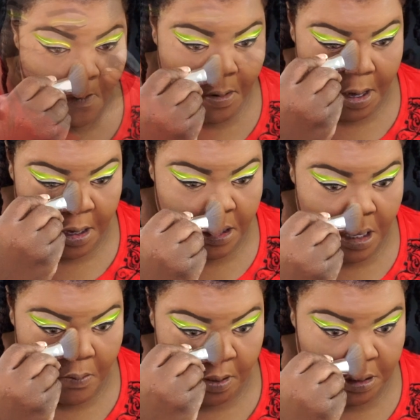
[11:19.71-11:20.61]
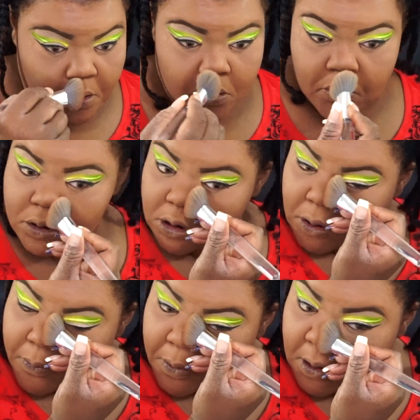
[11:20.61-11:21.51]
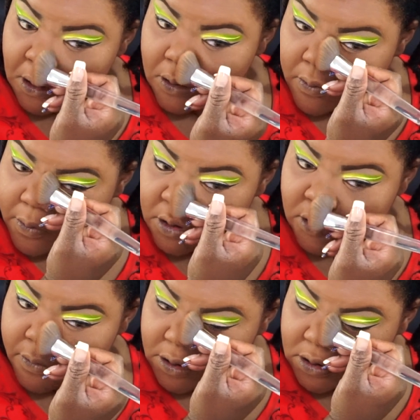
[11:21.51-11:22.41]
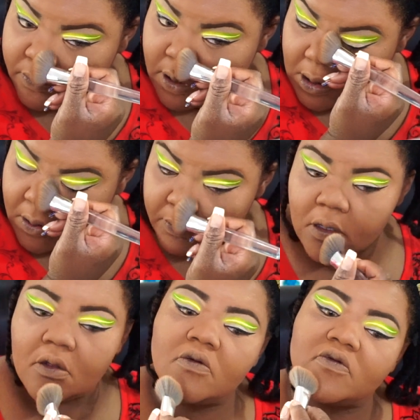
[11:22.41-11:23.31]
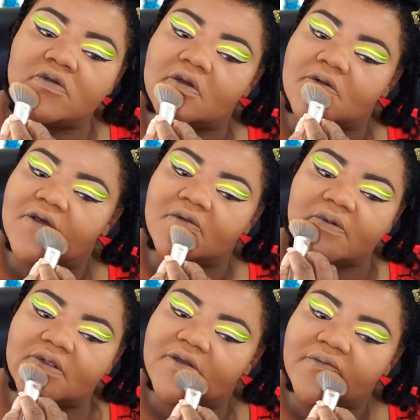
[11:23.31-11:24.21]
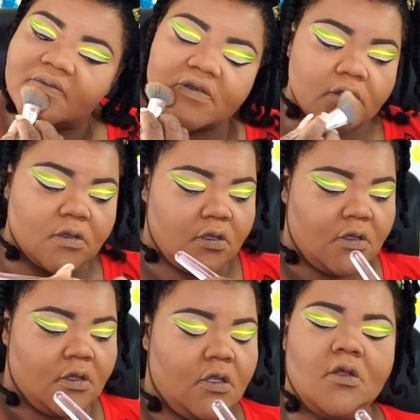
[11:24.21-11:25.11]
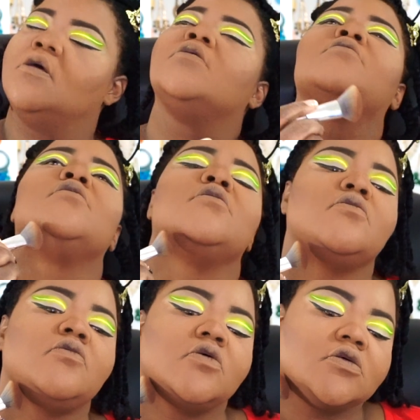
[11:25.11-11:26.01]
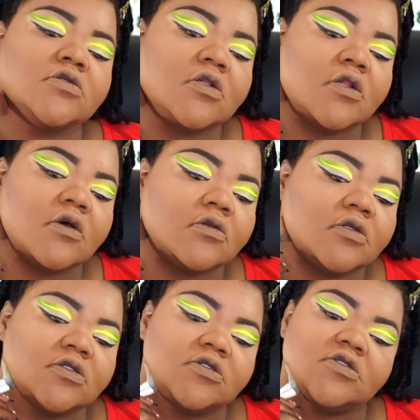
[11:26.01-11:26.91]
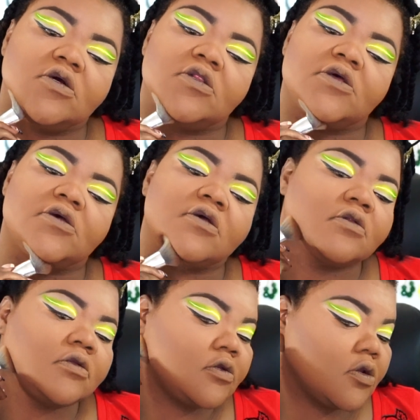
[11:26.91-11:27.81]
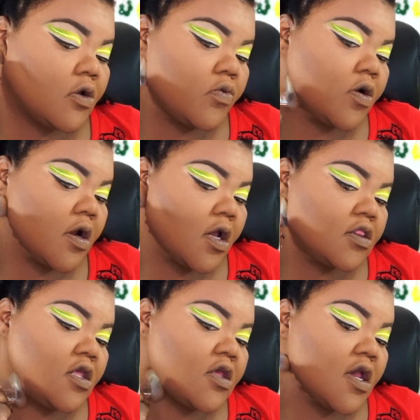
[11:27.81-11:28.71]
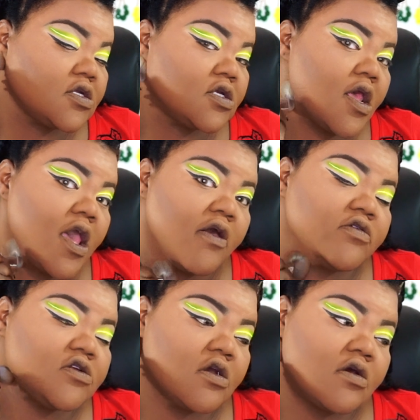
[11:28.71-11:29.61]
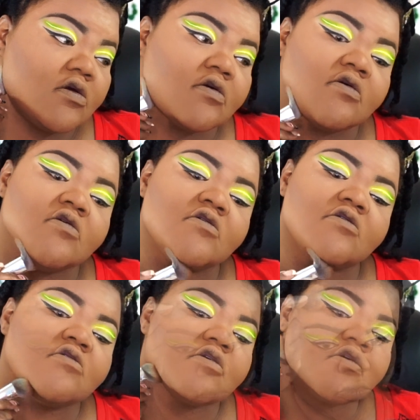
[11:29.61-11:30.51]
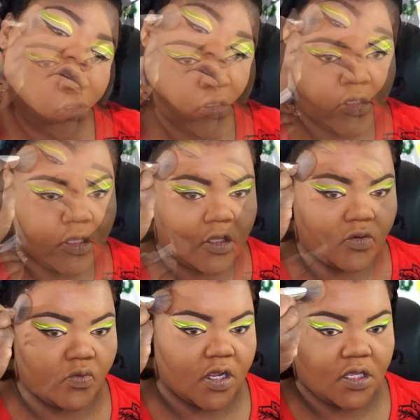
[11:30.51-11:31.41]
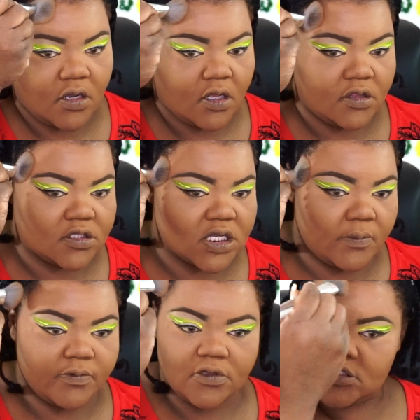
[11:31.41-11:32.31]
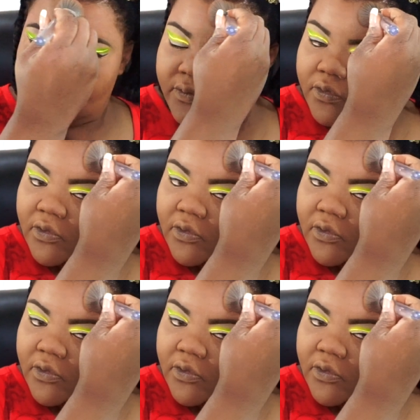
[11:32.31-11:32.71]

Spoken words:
Right here down my nose just to bring a little bit of dimension back to my nose and under my lip. And of course along the jawline, you know, where I think I should have a jaw. And right here at the top of the tip.